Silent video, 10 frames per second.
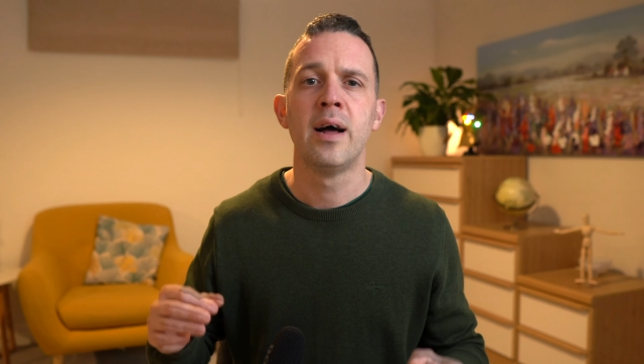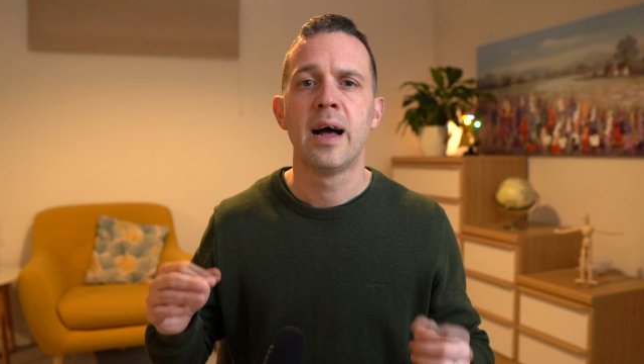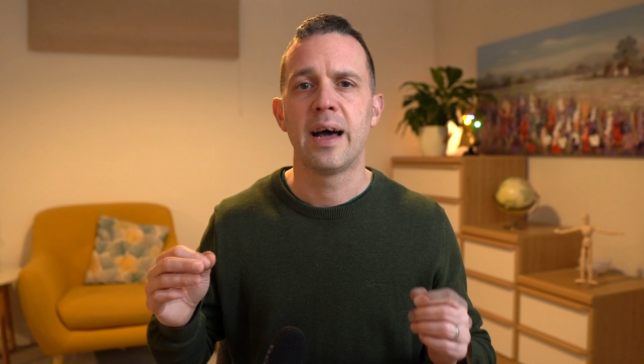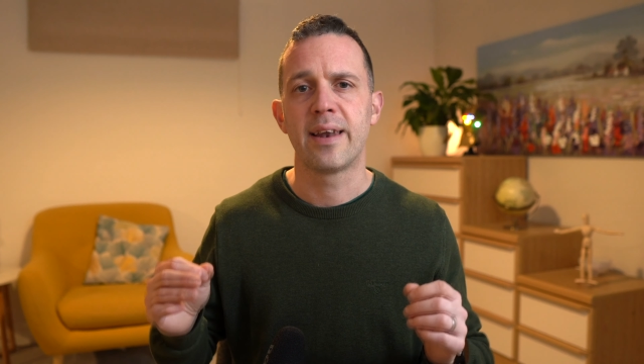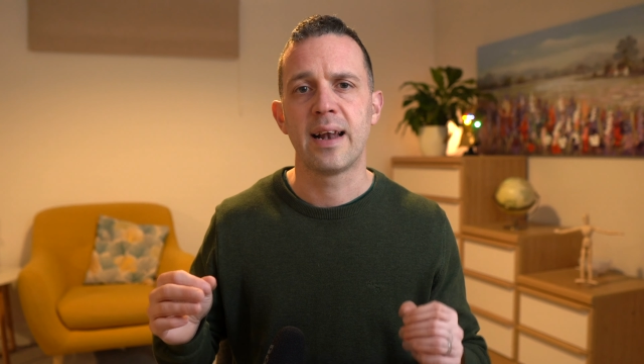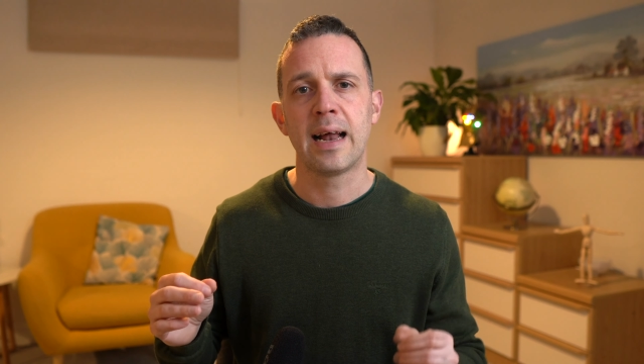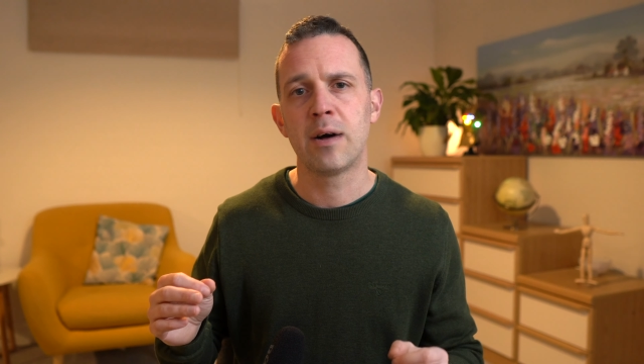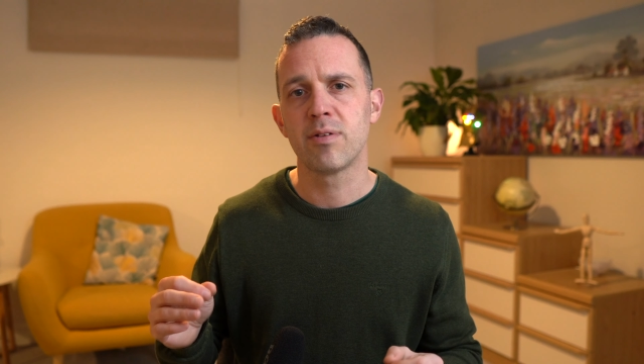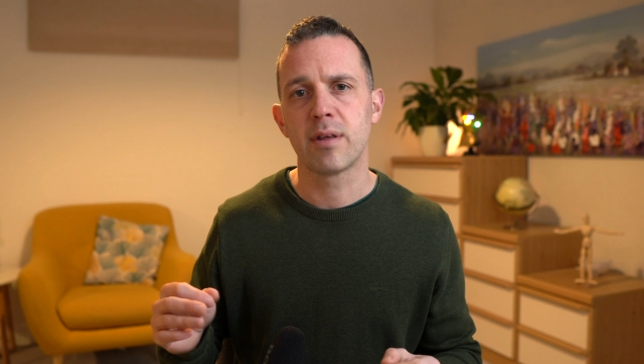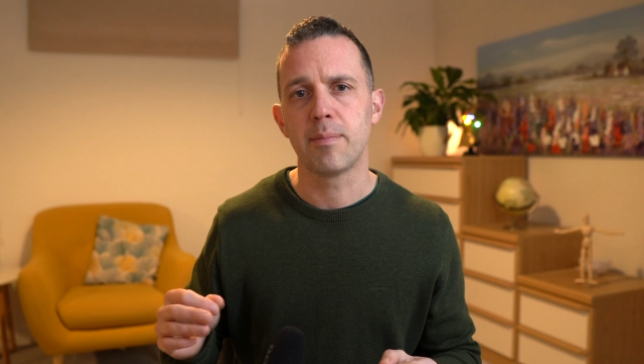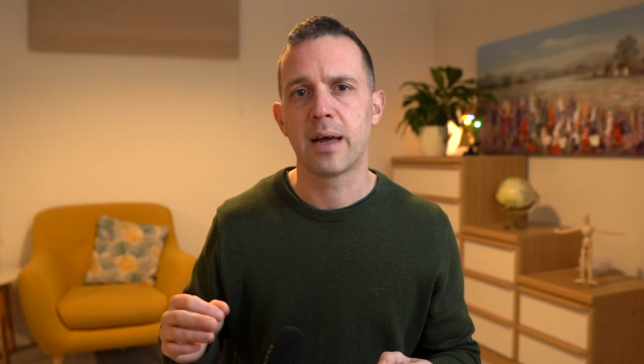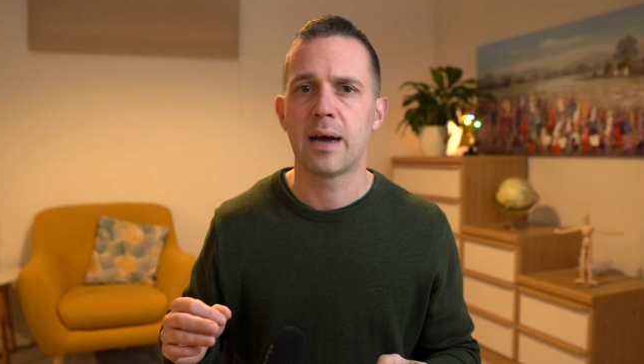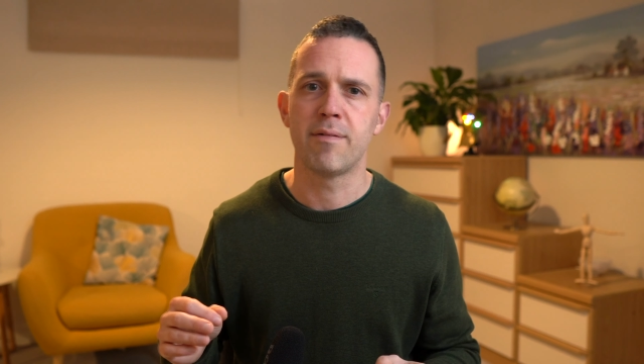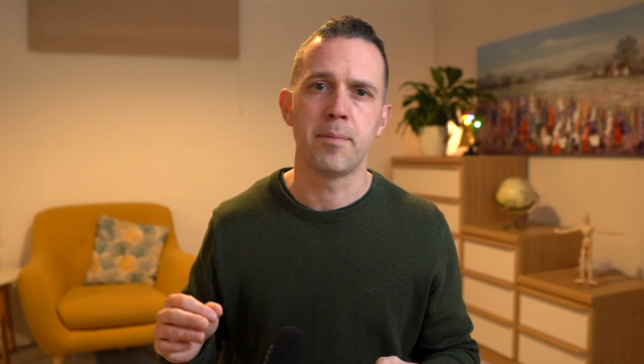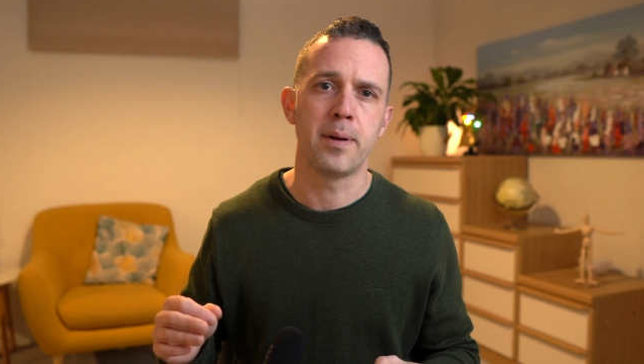and allows them to
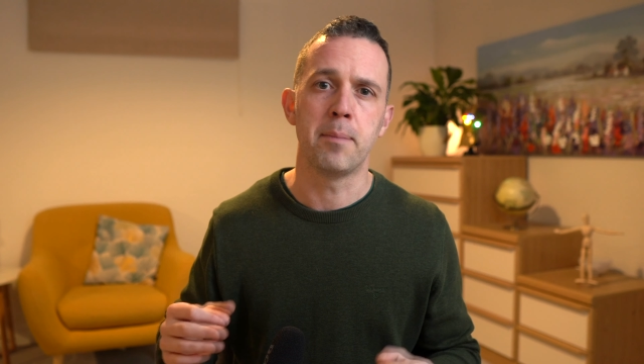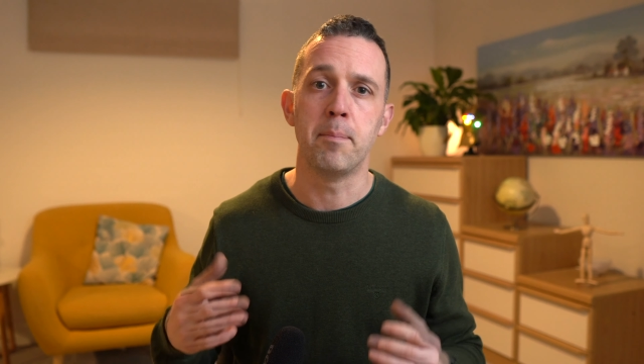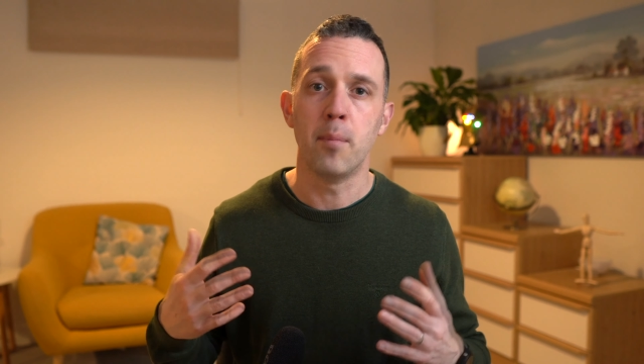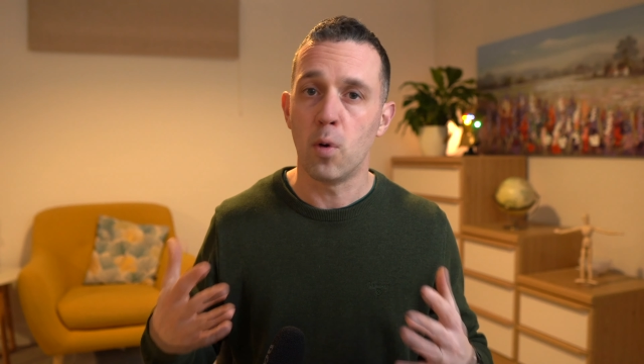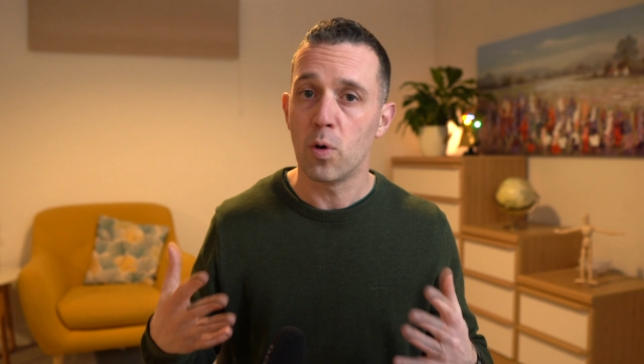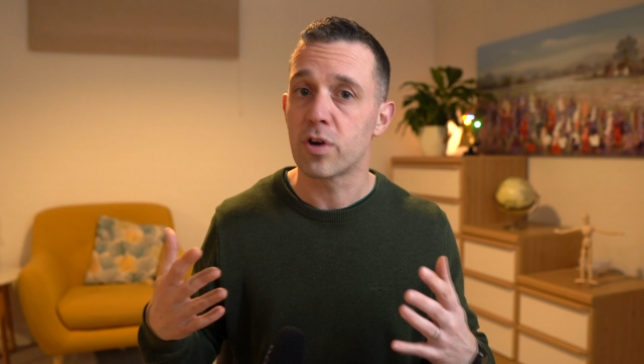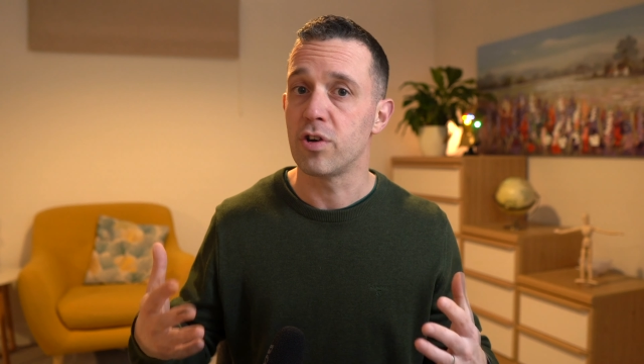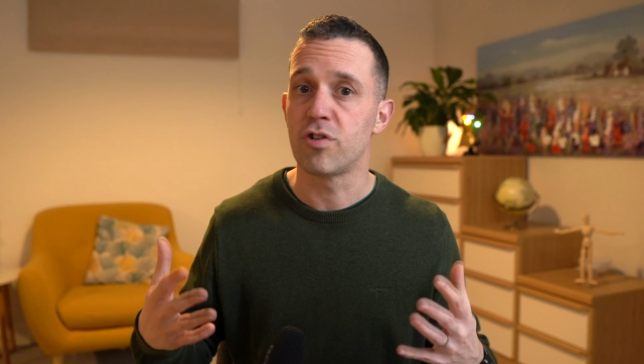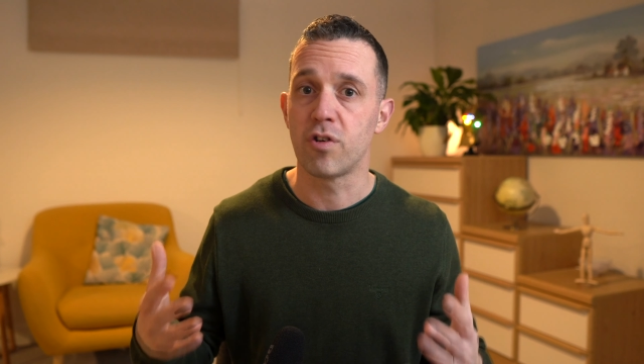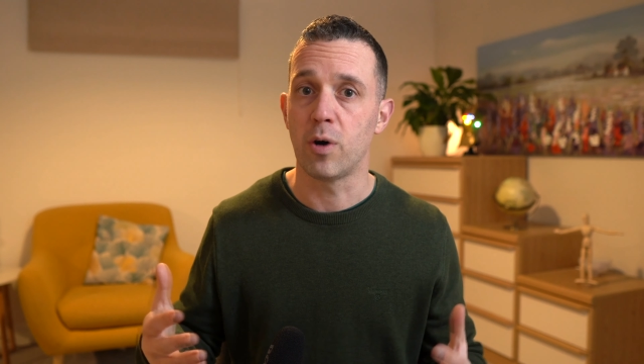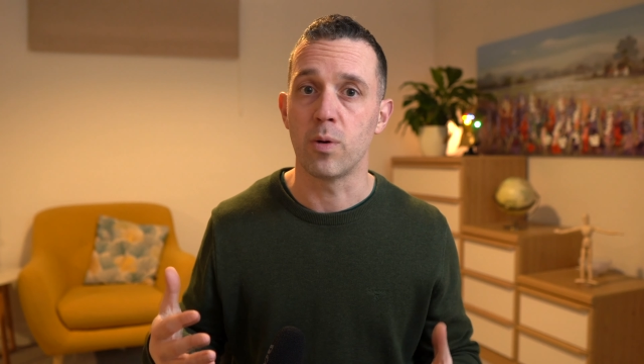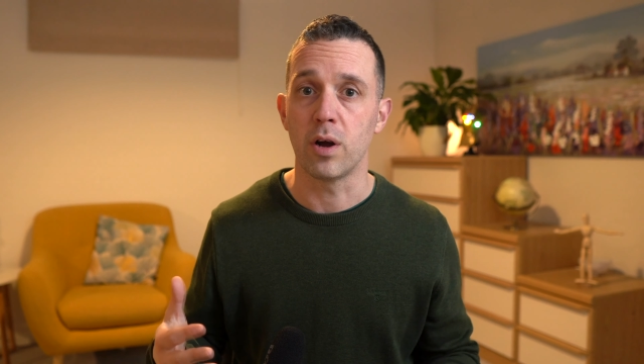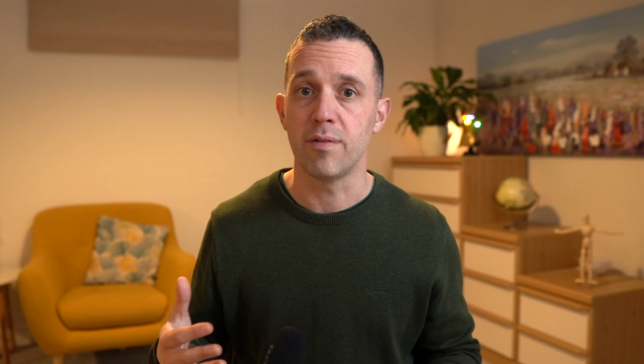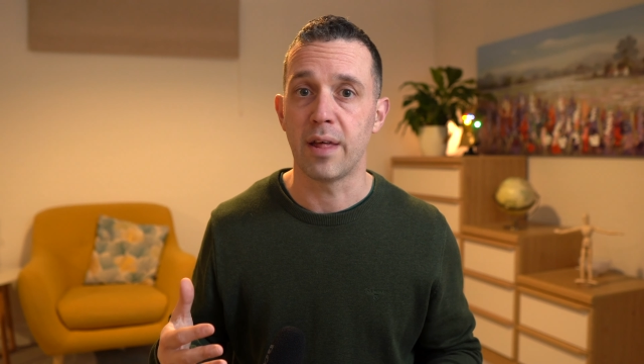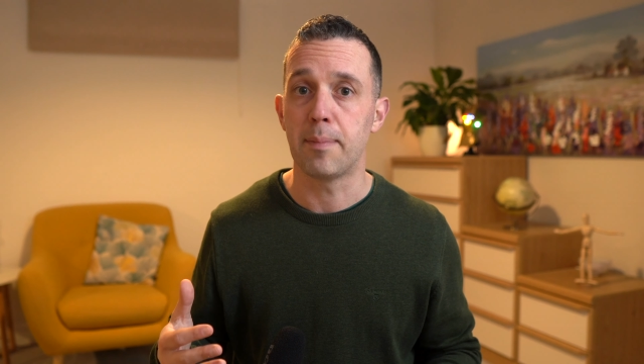have a bit more control
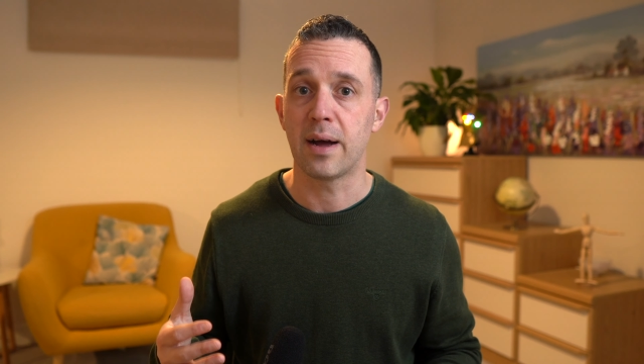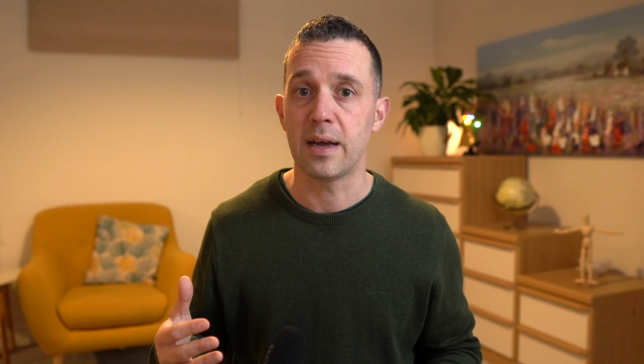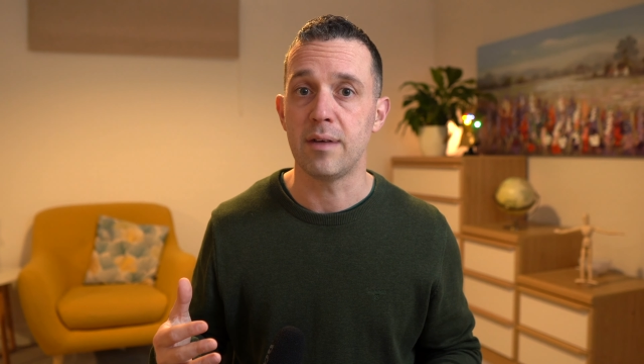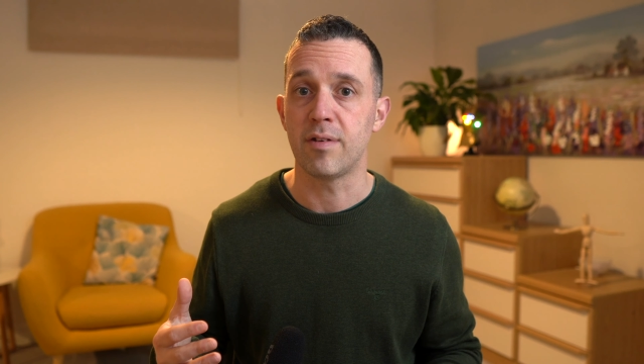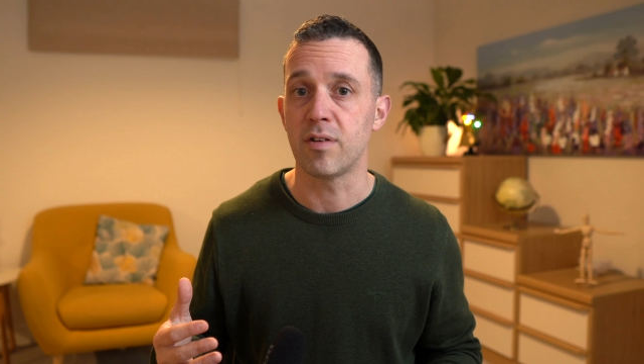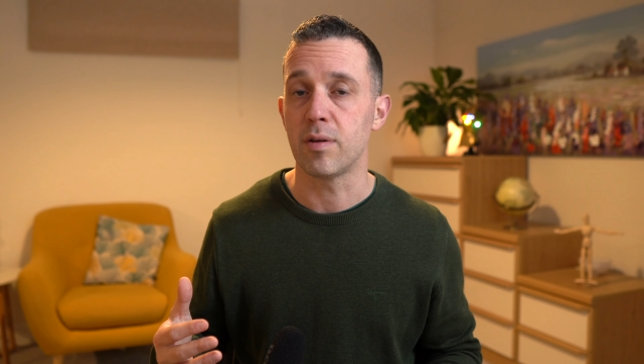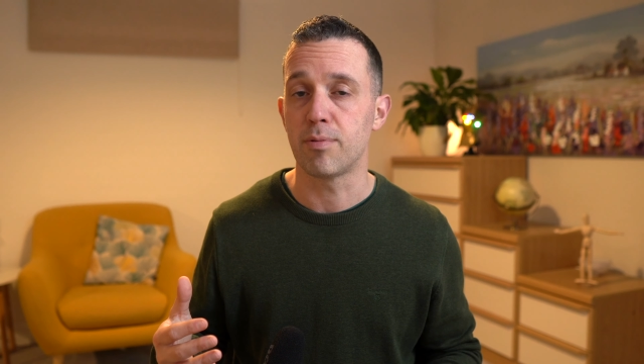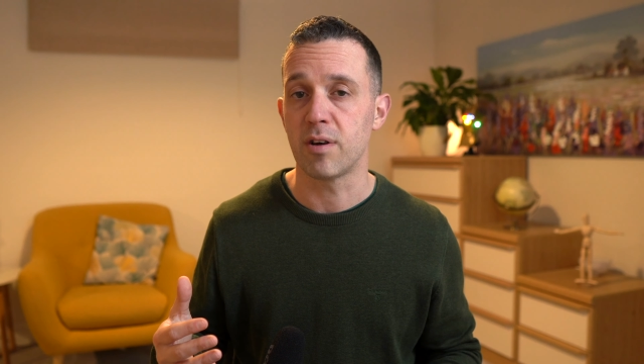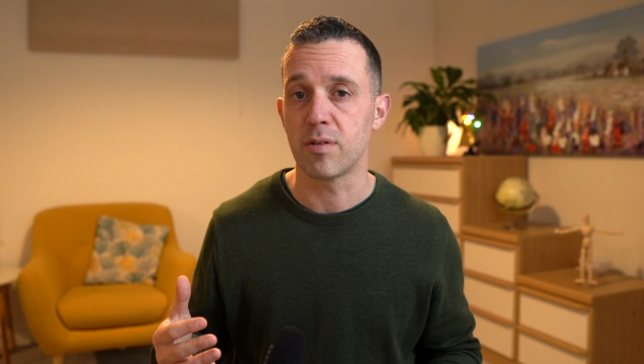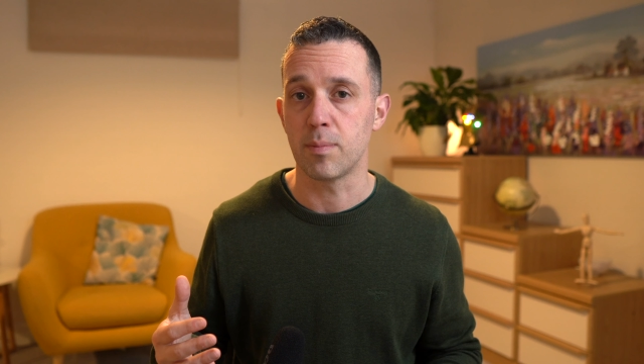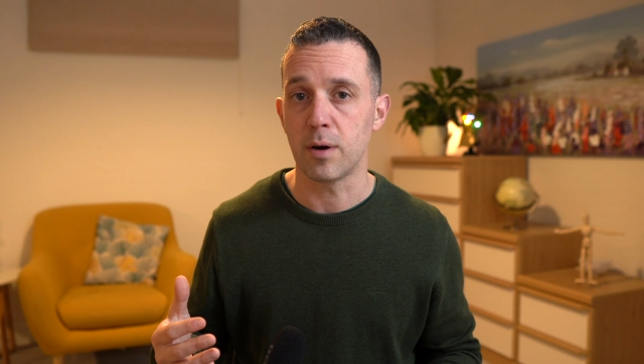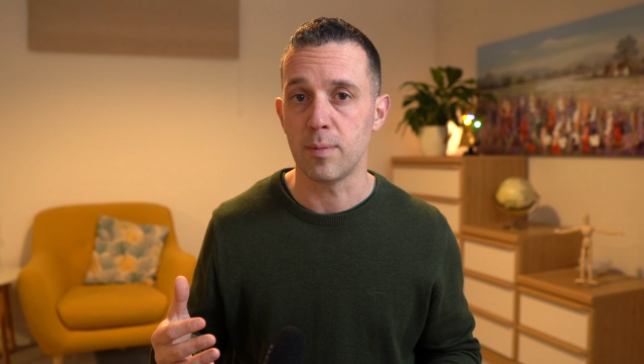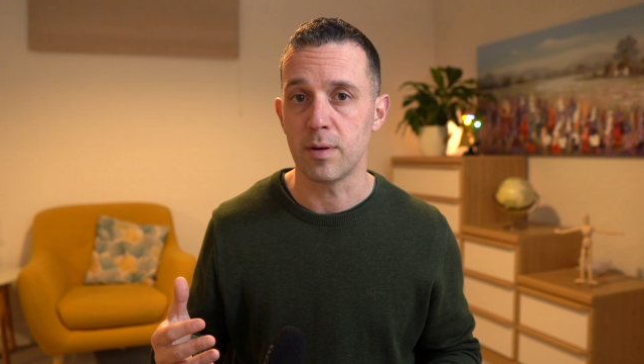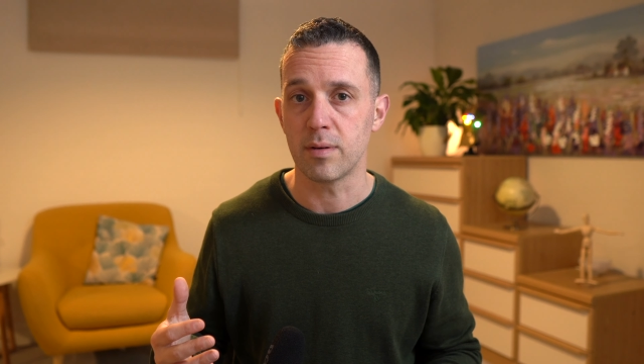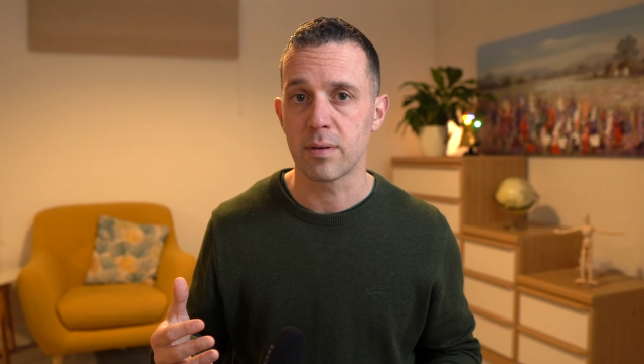over their behaviour in the present
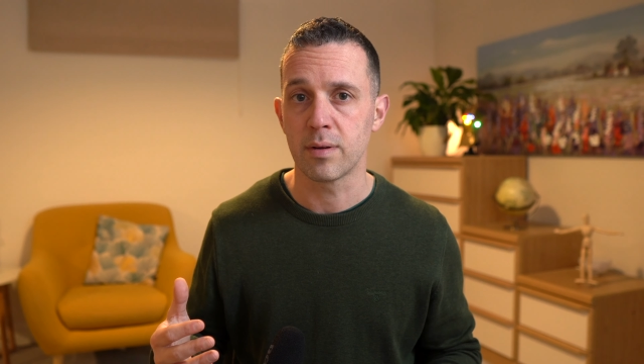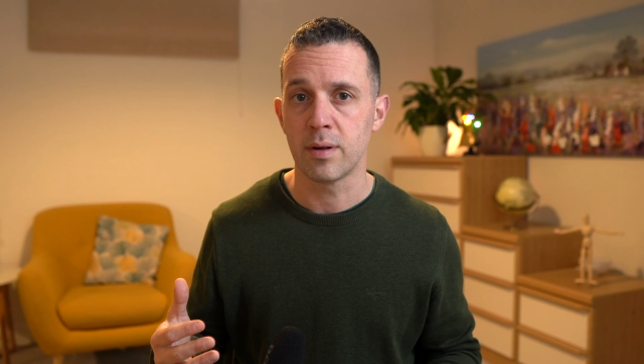moment.